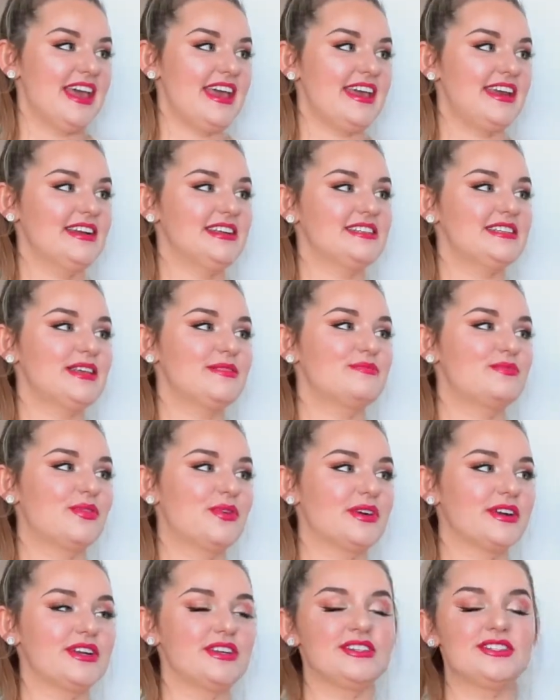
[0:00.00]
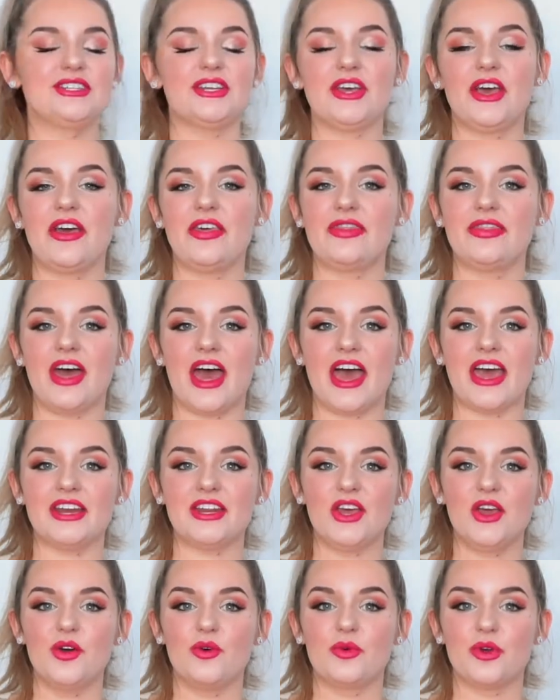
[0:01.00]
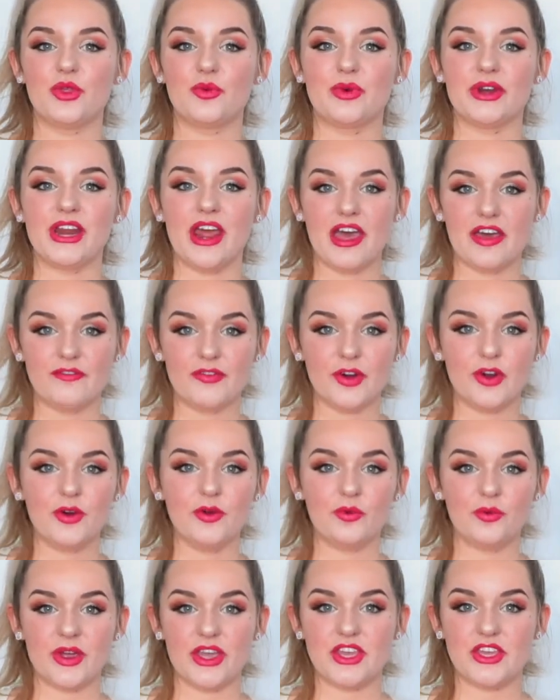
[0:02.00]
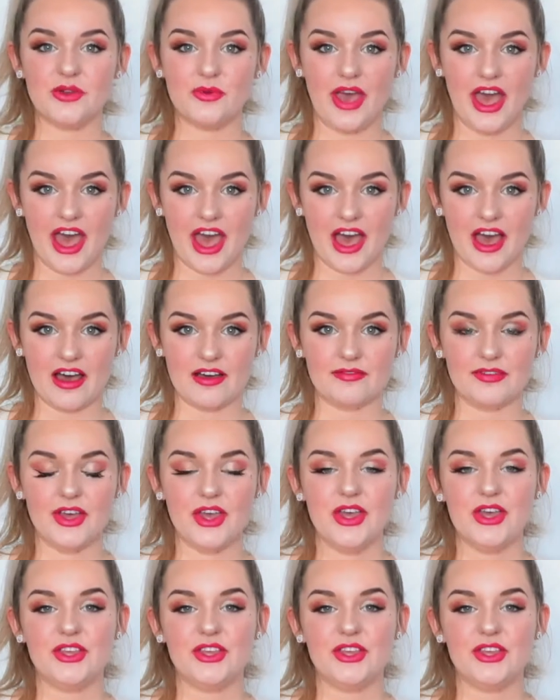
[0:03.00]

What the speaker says: It is important that with whatever wig you have,